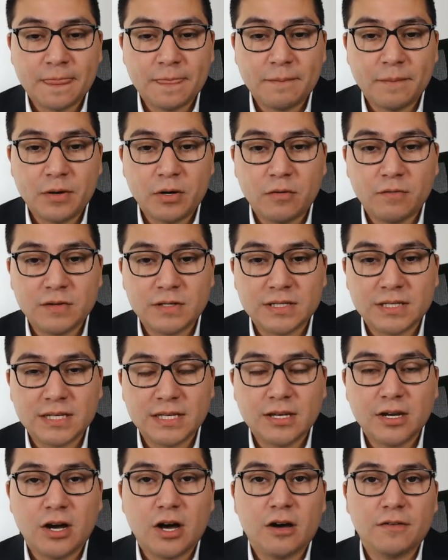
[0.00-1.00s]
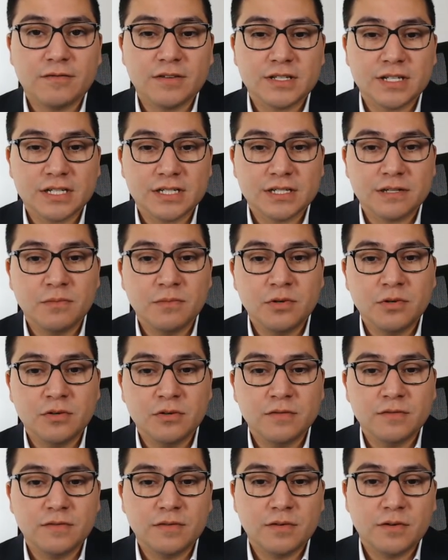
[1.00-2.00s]
But obviously, after such a
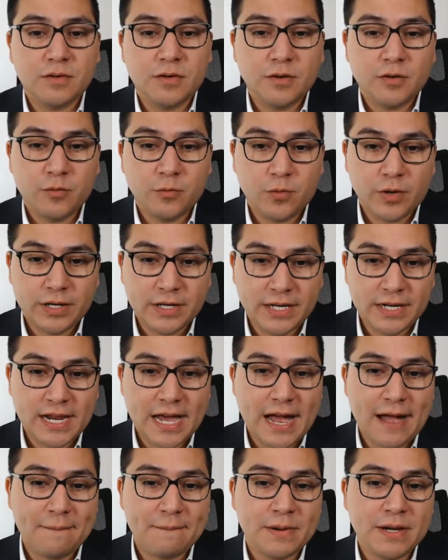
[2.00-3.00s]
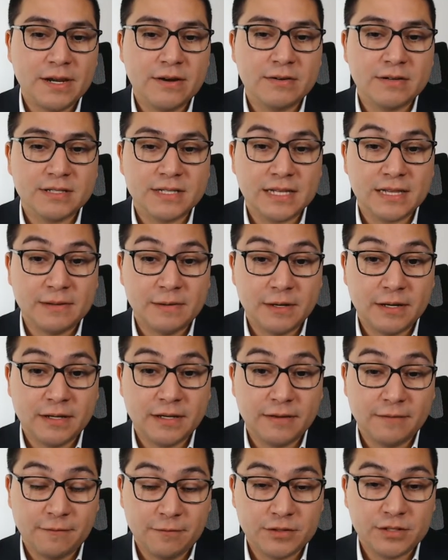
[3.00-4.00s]
move, what did happen here is that the
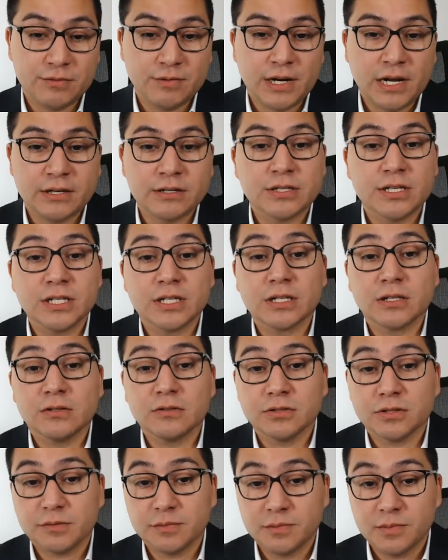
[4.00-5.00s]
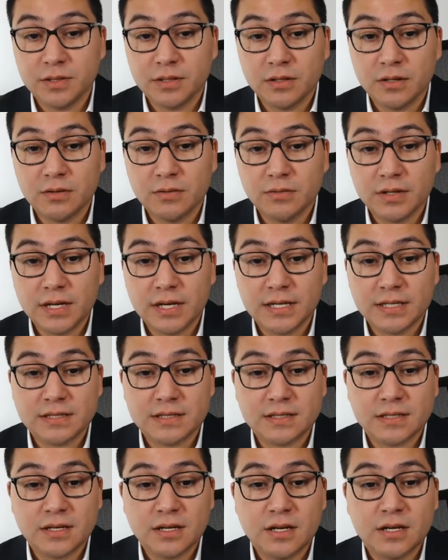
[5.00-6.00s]
FTSE 100 did close below
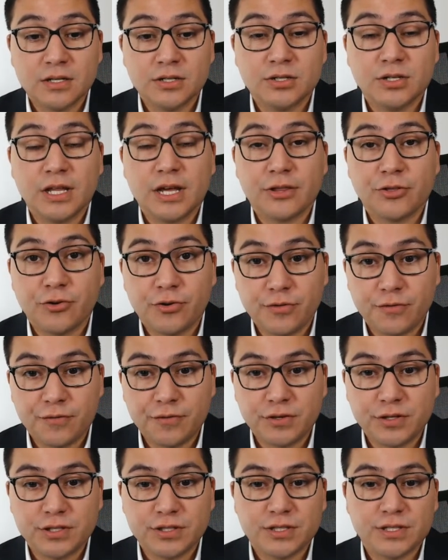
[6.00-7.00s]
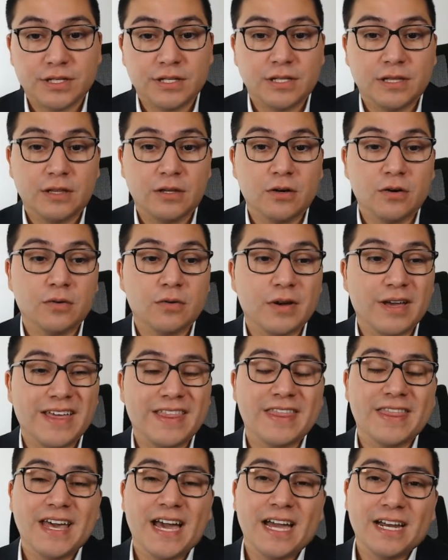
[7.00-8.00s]
its July 31st low,
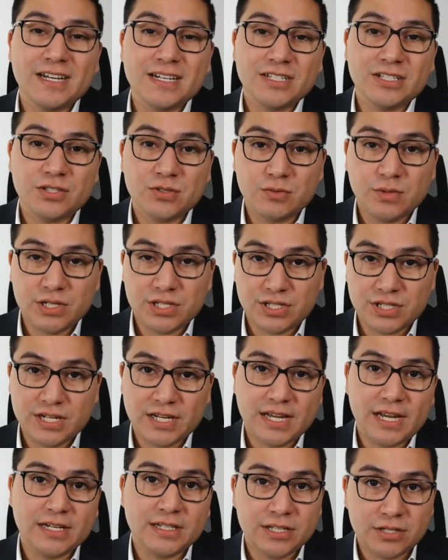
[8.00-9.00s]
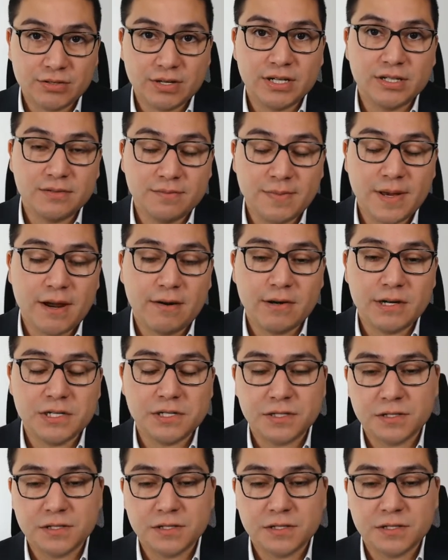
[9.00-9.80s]
and that switched again the trend to bearish.